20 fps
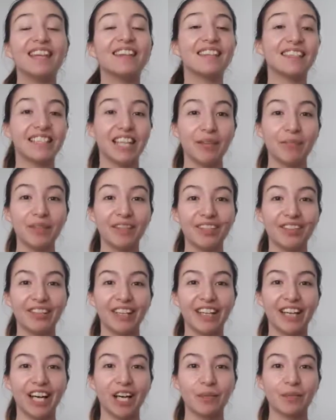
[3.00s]
The Chapman
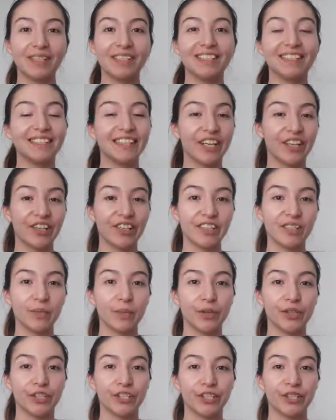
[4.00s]
Learning Commons is here to
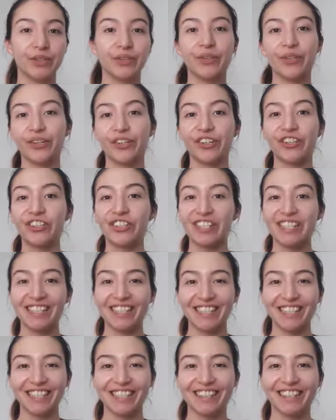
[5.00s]
support you through your
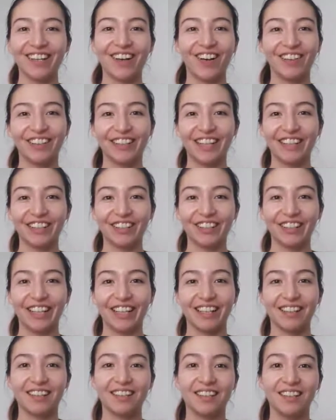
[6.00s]
transition to online
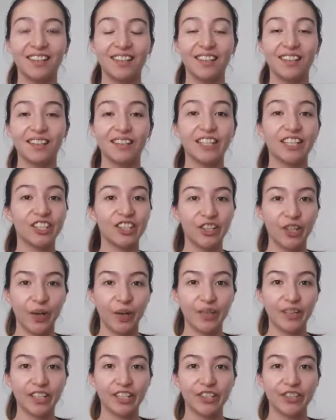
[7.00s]
learning. Did you
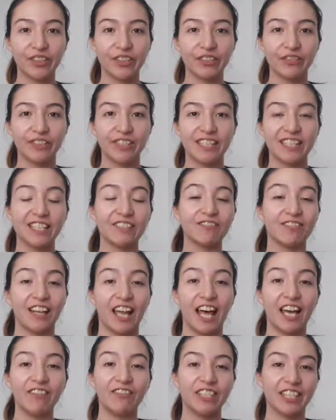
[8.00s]
know that you can receive
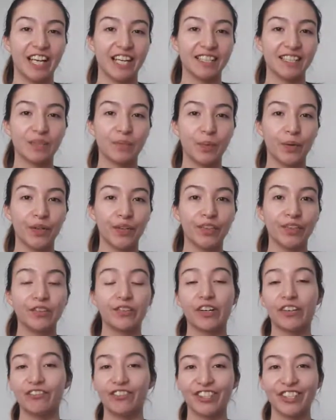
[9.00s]
live chat support
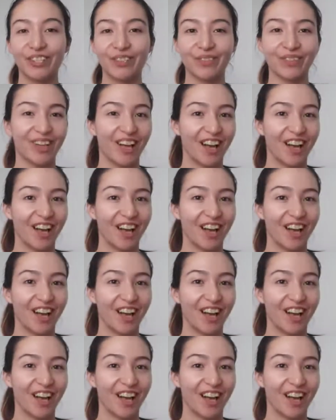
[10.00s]
through our virtual